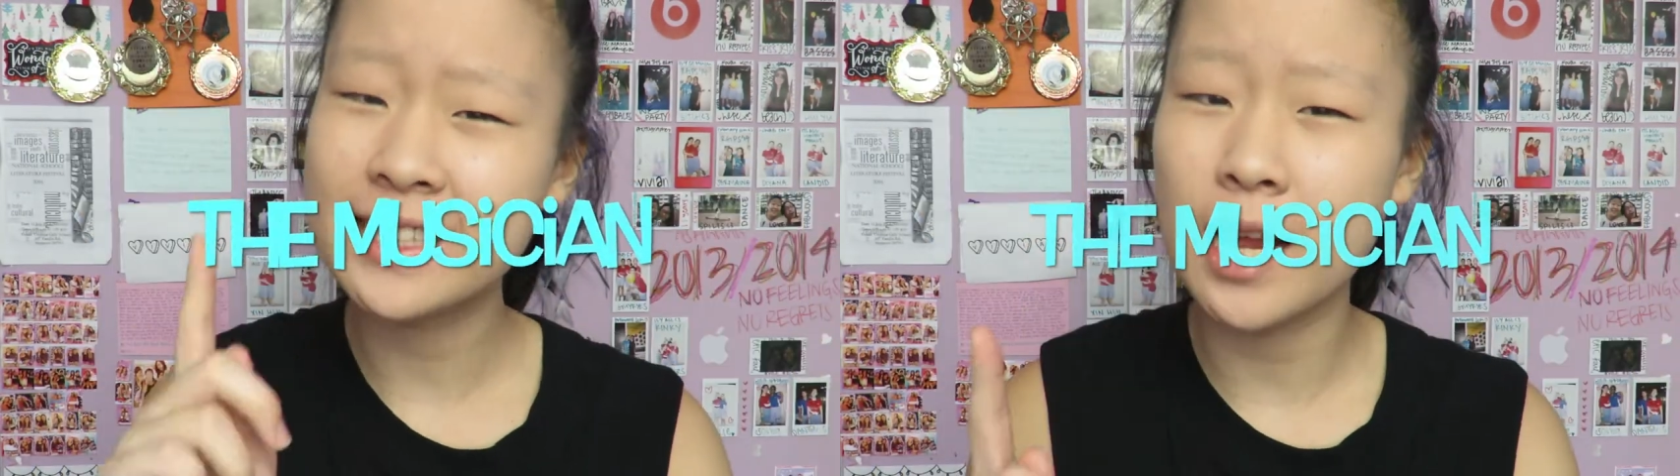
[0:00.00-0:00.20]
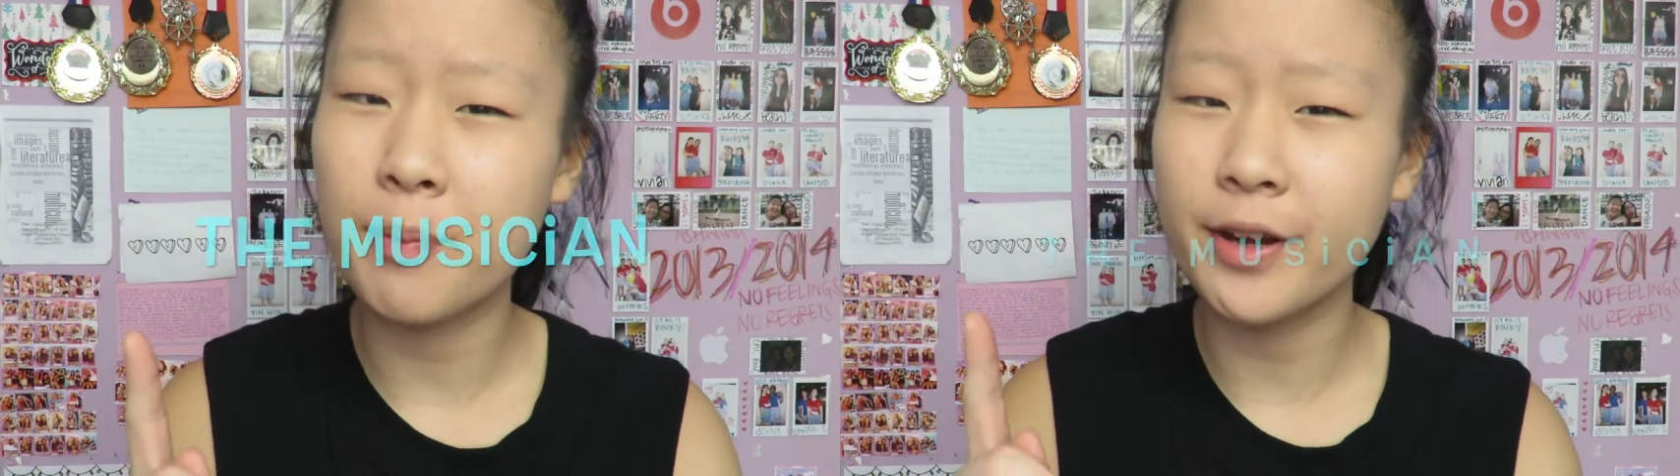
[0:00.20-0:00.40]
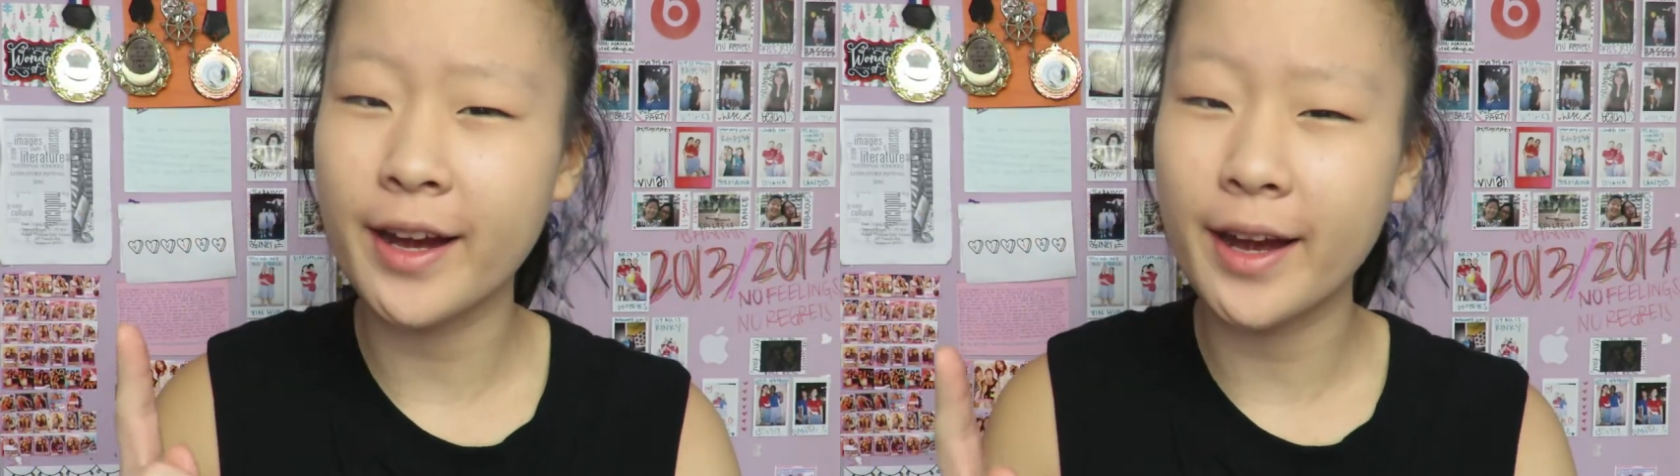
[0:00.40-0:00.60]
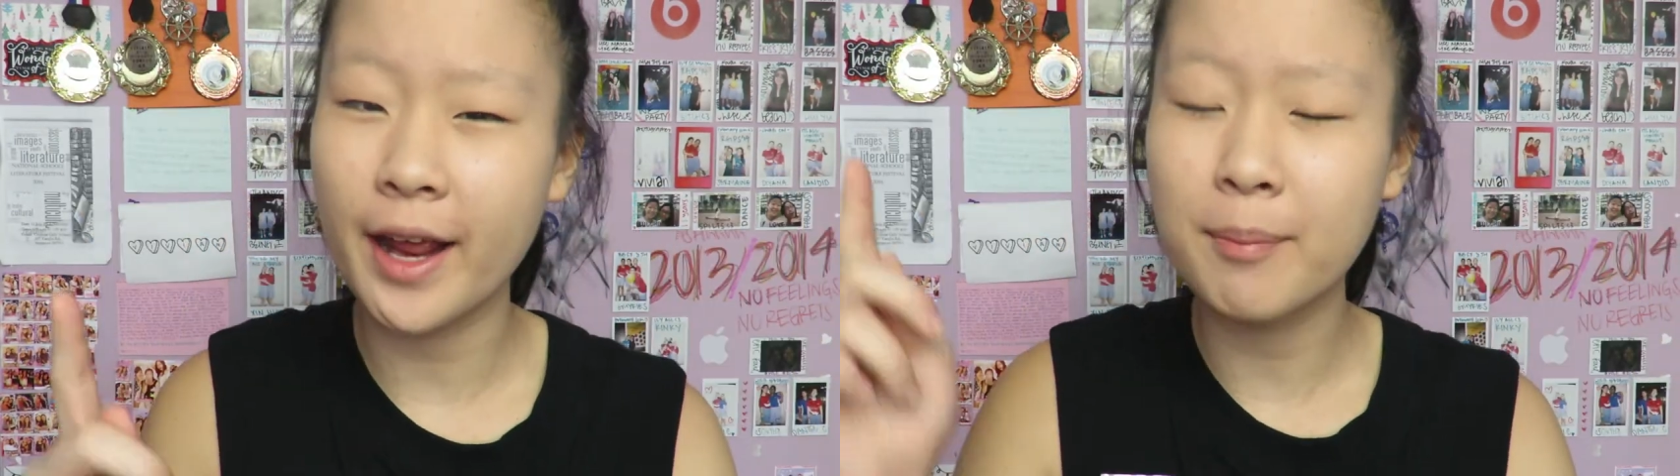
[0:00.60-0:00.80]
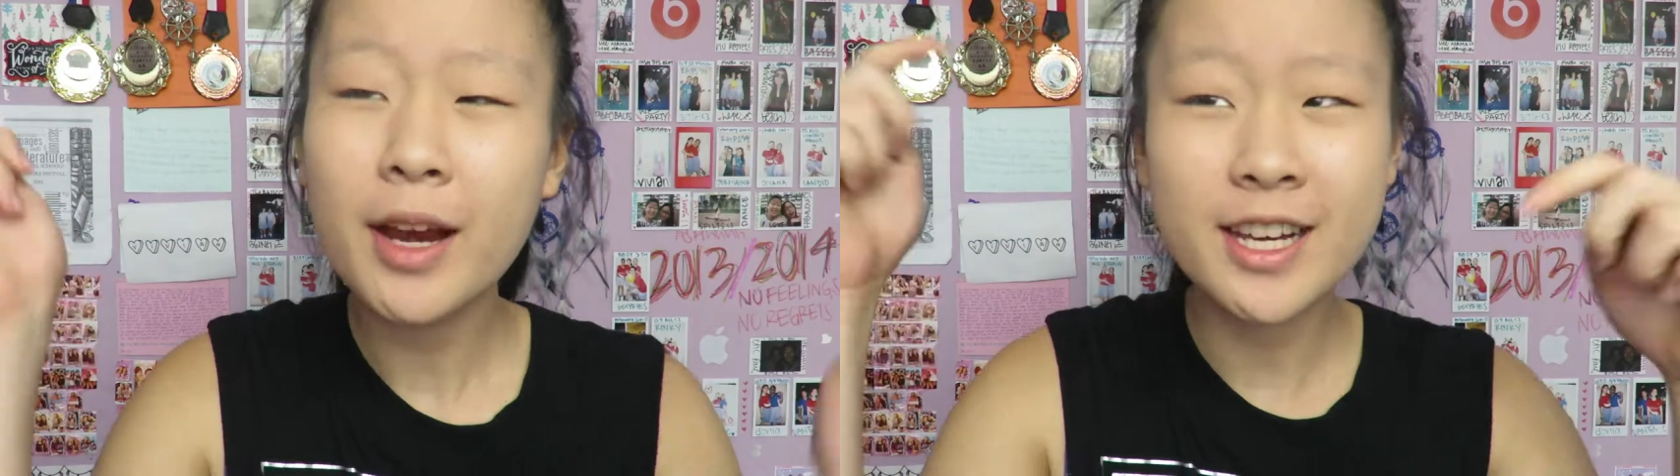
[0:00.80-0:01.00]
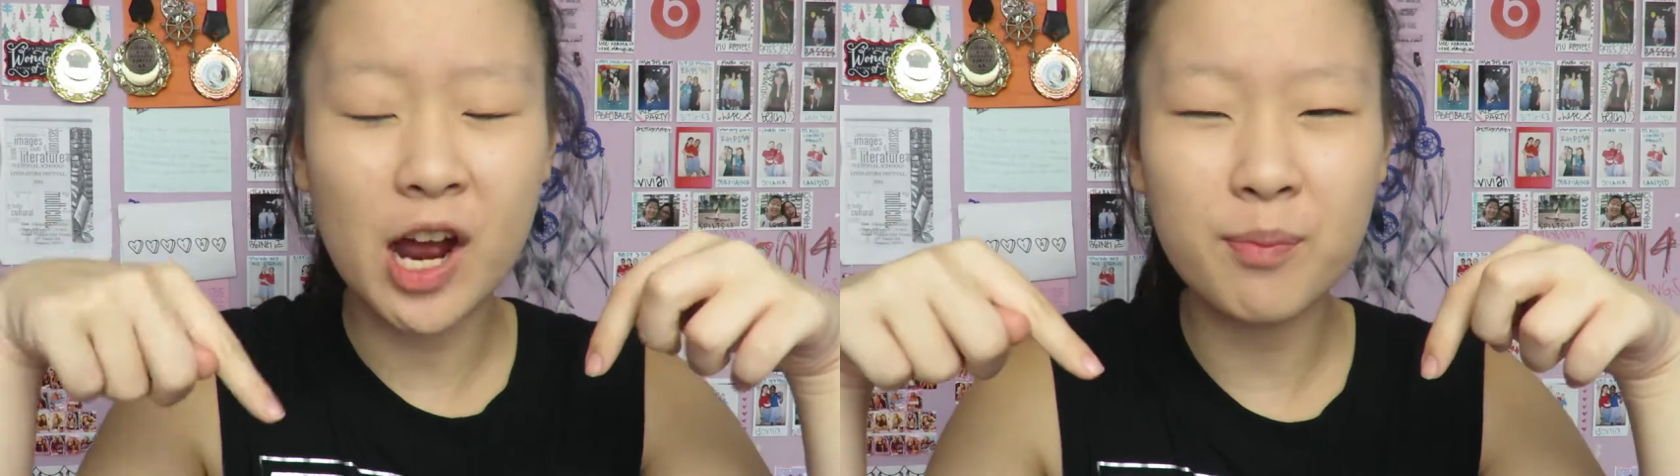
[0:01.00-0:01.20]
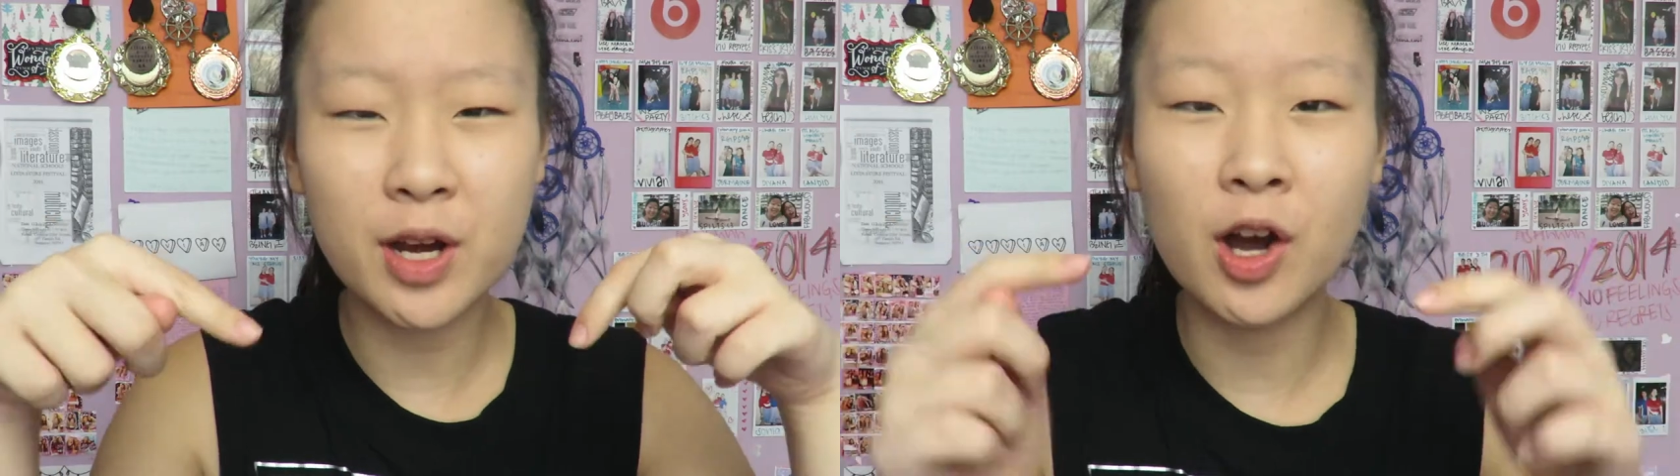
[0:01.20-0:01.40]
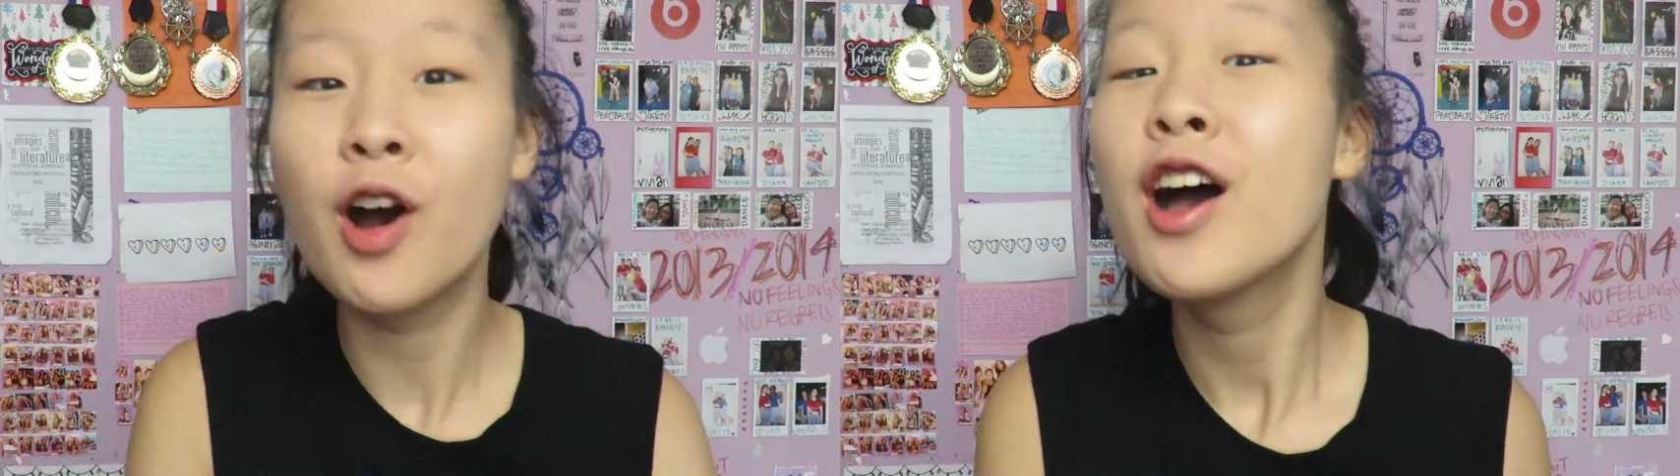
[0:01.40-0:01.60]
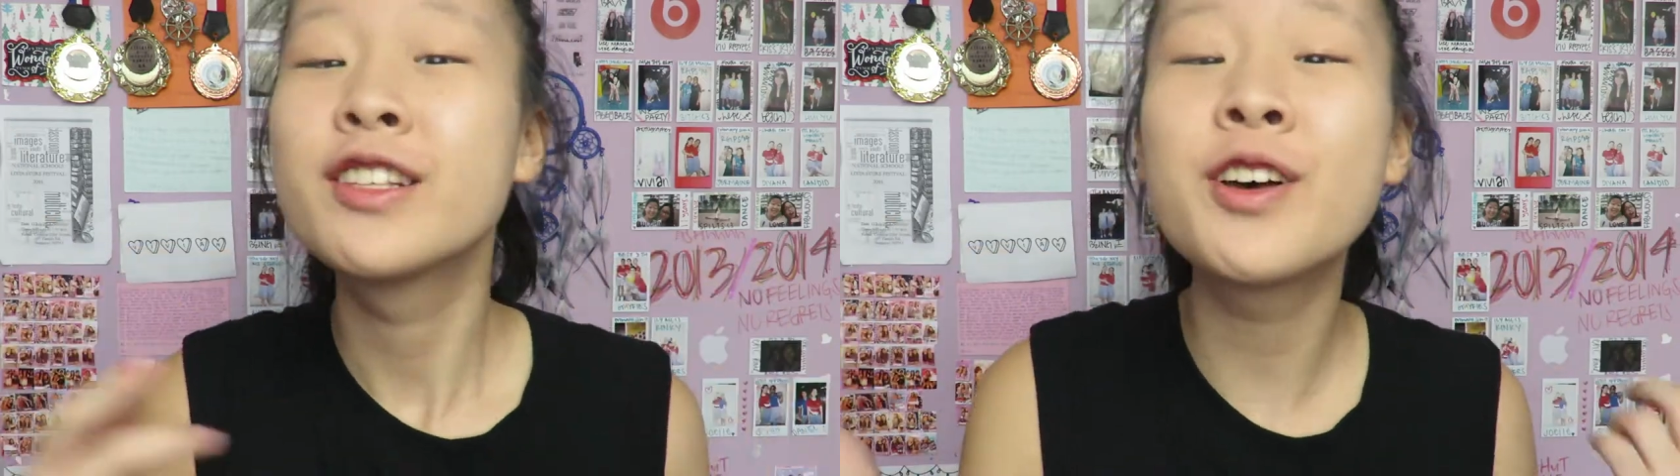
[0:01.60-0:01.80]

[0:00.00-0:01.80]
celebrity name down below.